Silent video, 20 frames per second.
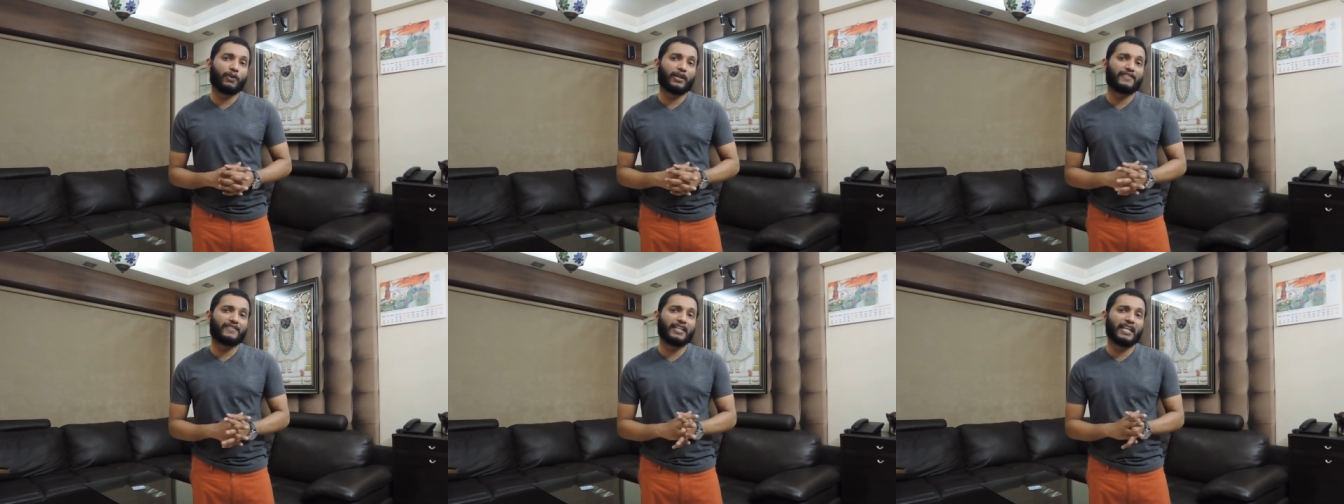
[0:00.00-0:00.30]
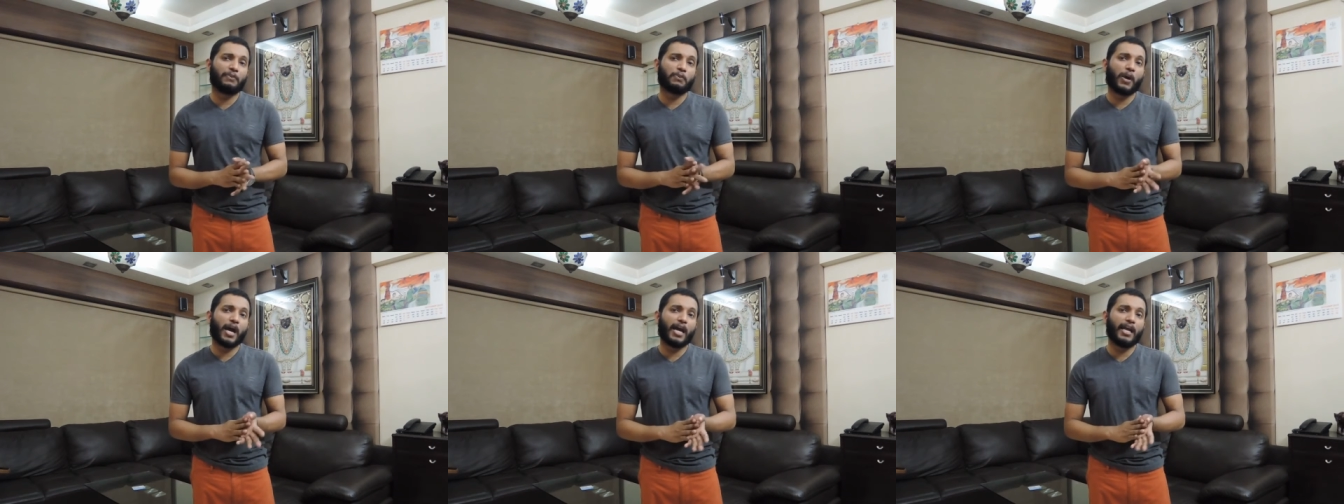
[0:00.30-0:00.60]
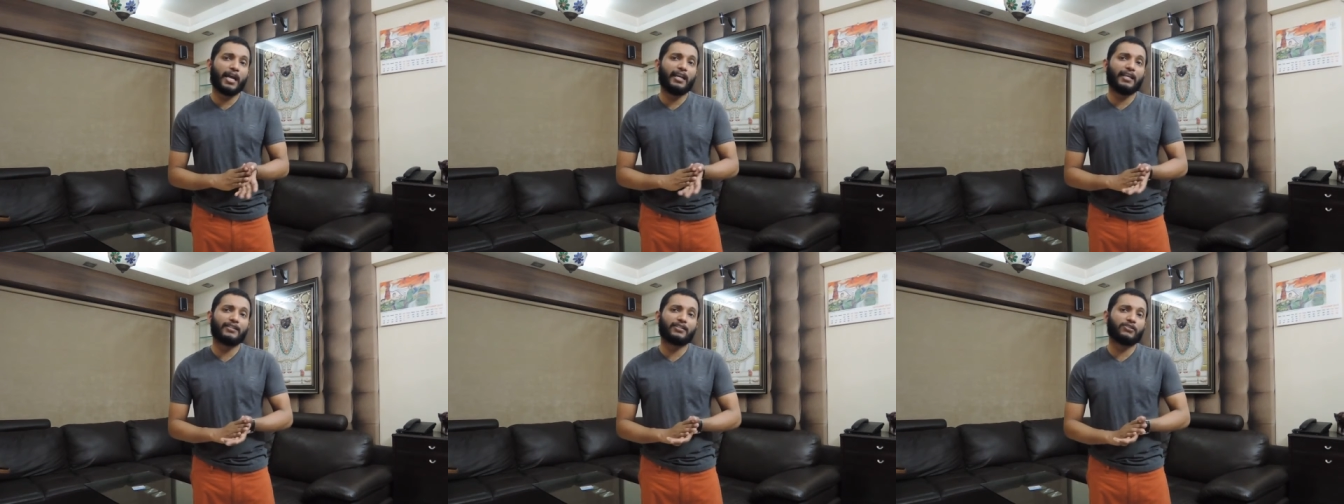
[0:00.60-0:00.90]
once in a
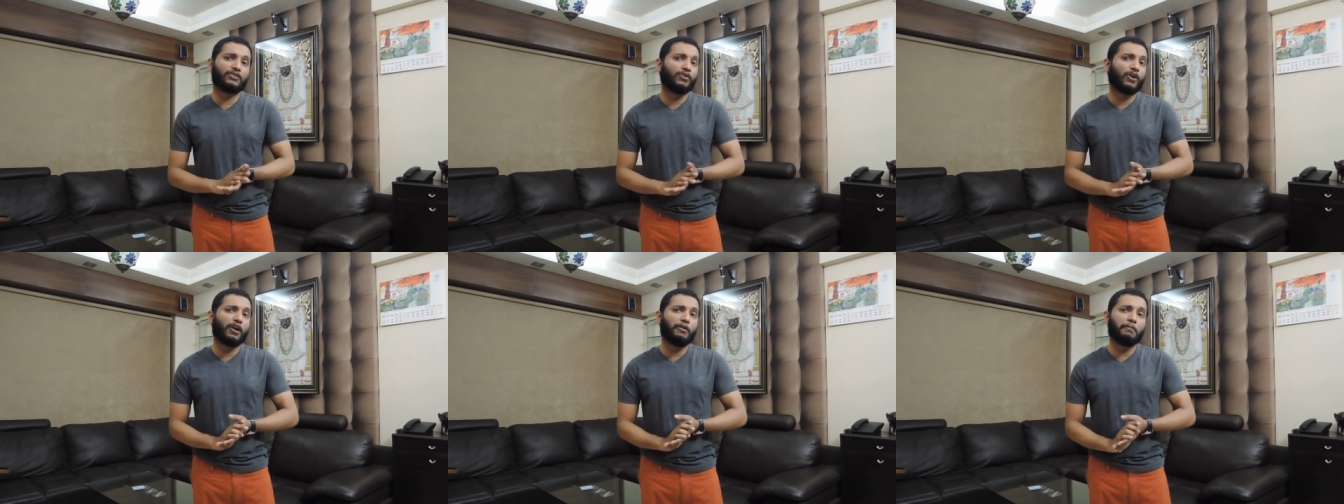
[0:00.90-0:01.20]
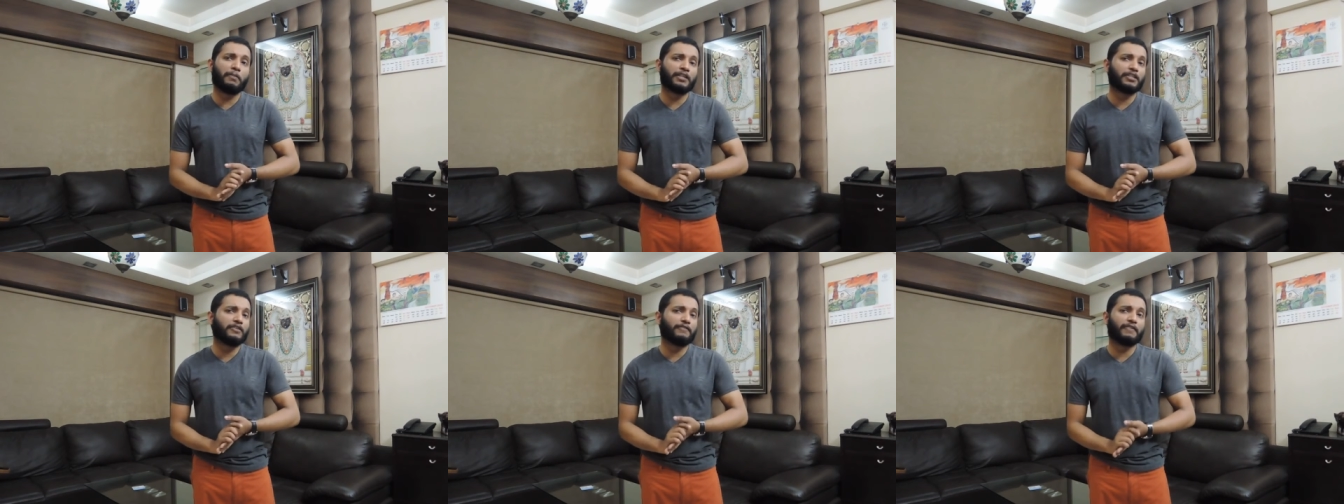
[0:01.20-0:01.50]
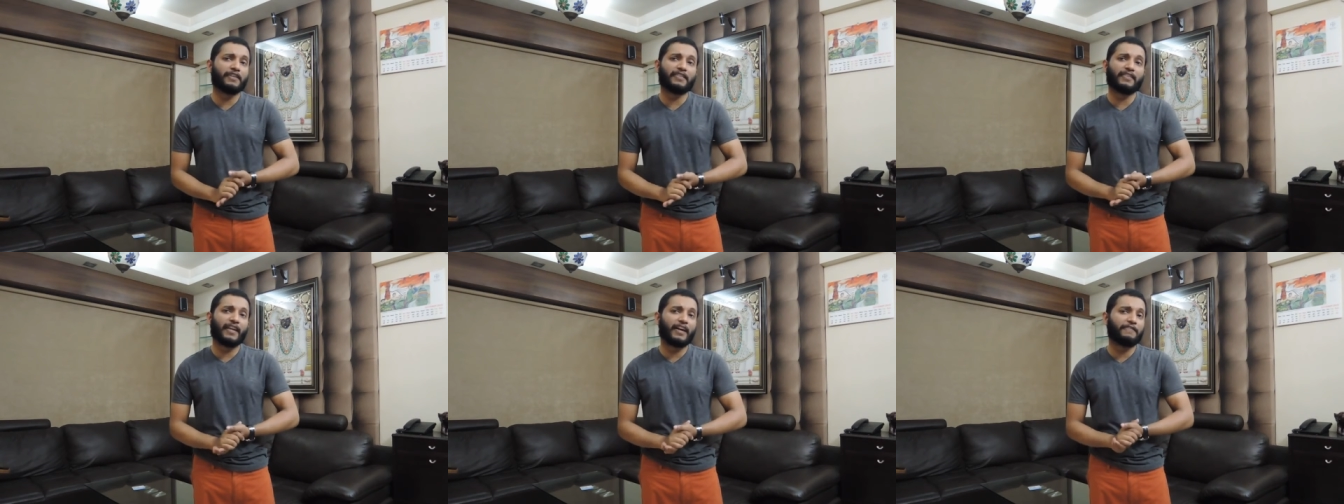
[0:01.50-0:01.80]
while is not much of
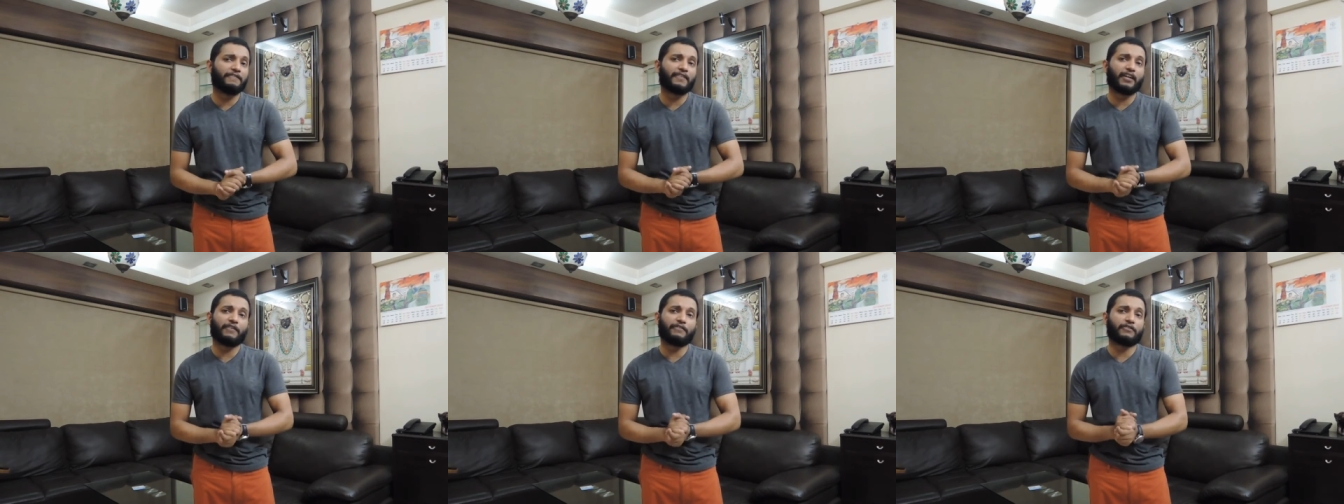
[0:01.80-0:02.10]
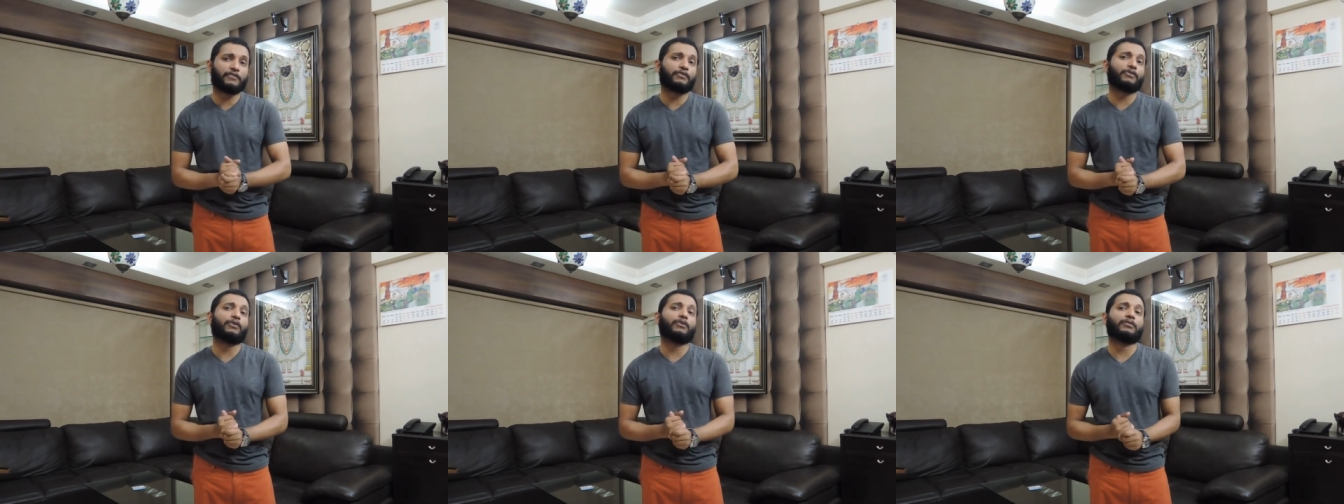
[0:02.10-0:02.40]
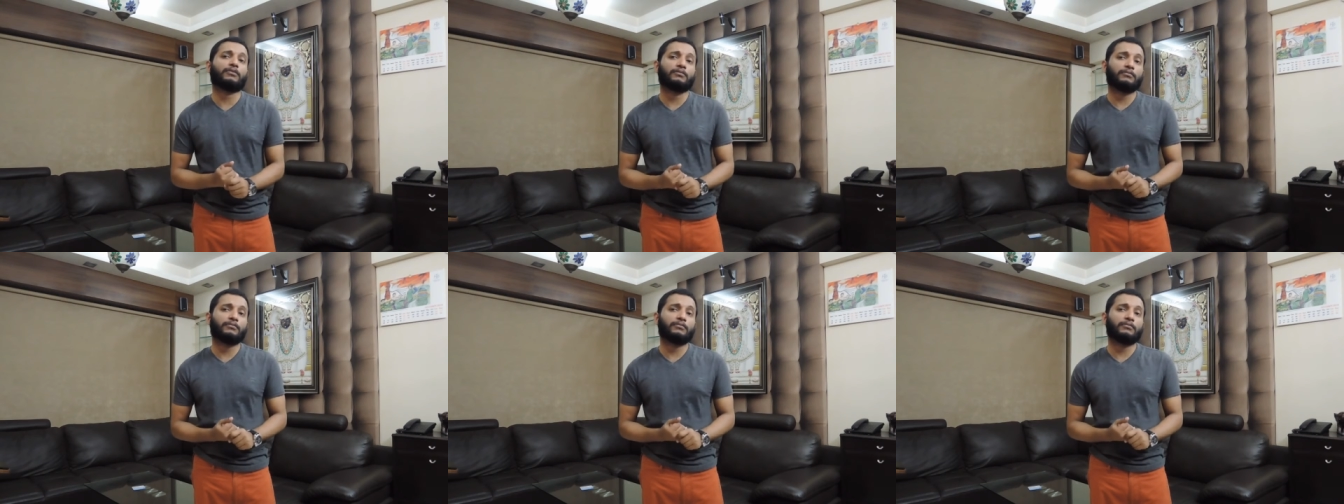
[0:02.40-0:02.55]
a theft after all.